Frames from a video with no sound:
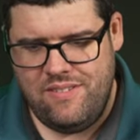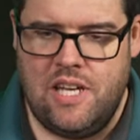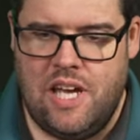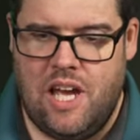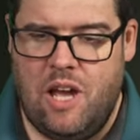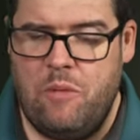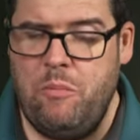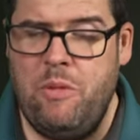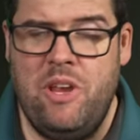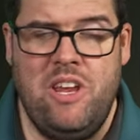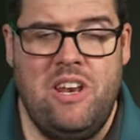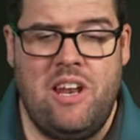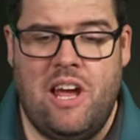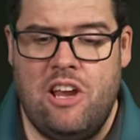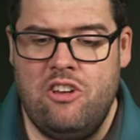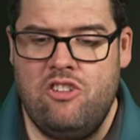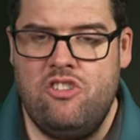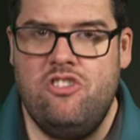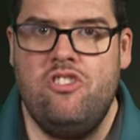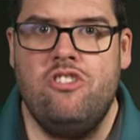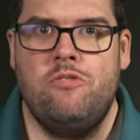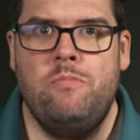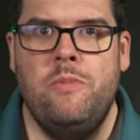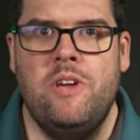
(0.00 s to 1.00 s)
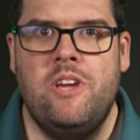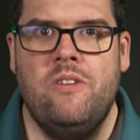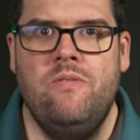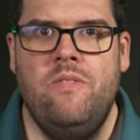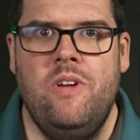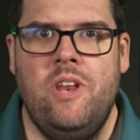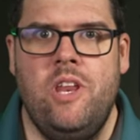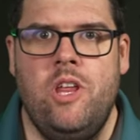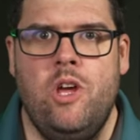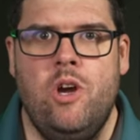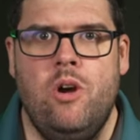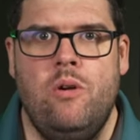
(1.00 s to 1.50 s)
I mean, I should just make a
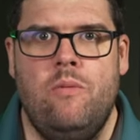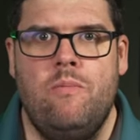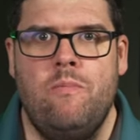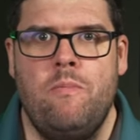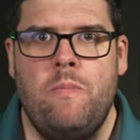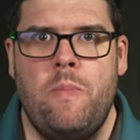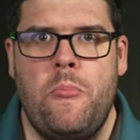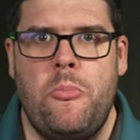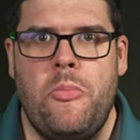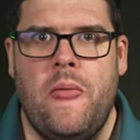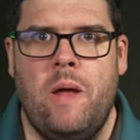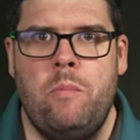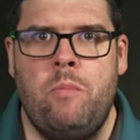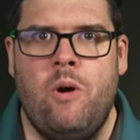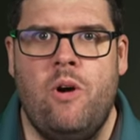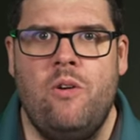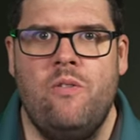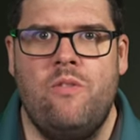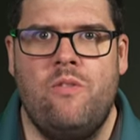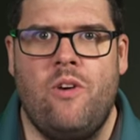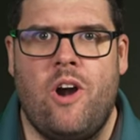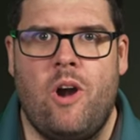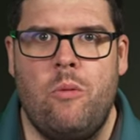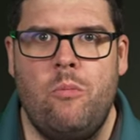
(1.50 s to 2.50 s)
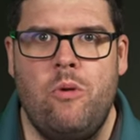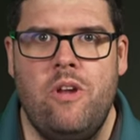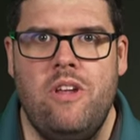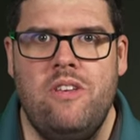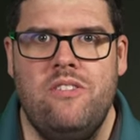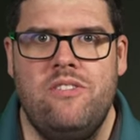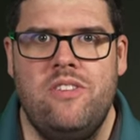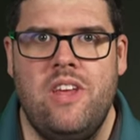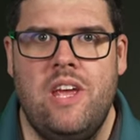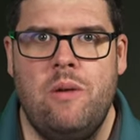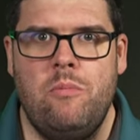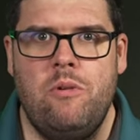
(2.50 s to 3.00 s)
video about farm
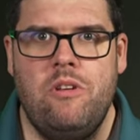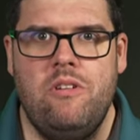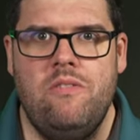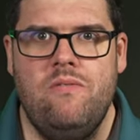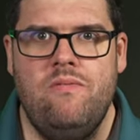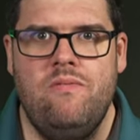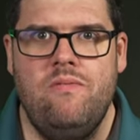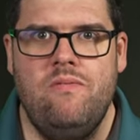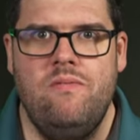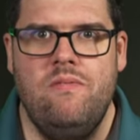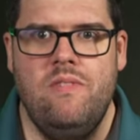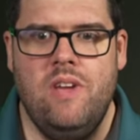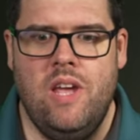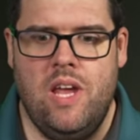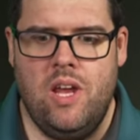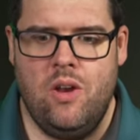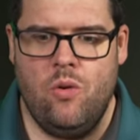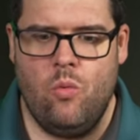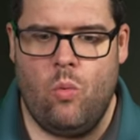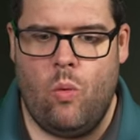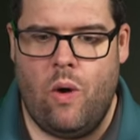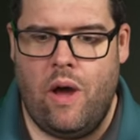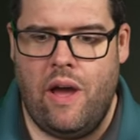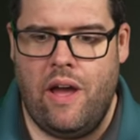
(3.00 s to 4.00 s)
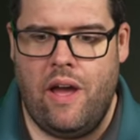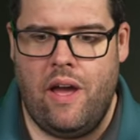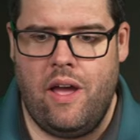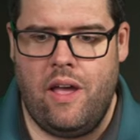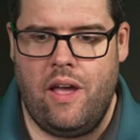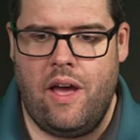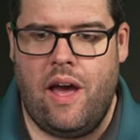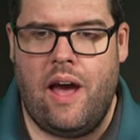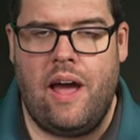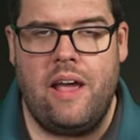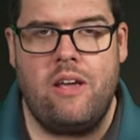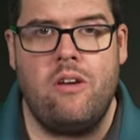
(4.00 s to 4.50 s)
raised salmon and why
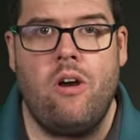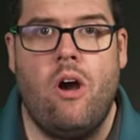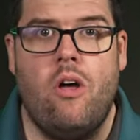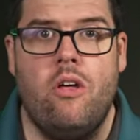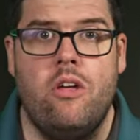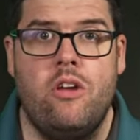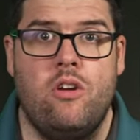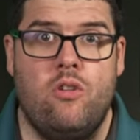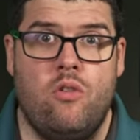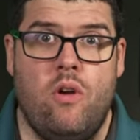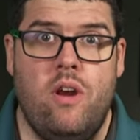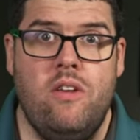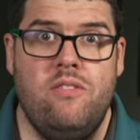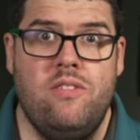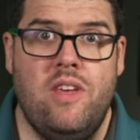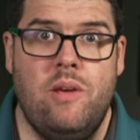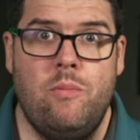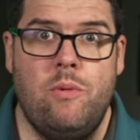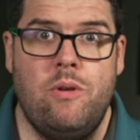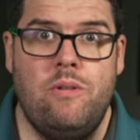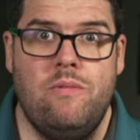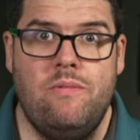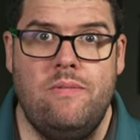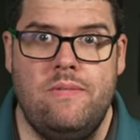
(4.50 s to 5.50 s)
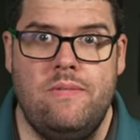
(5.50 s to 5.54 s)
I call it gray salmon.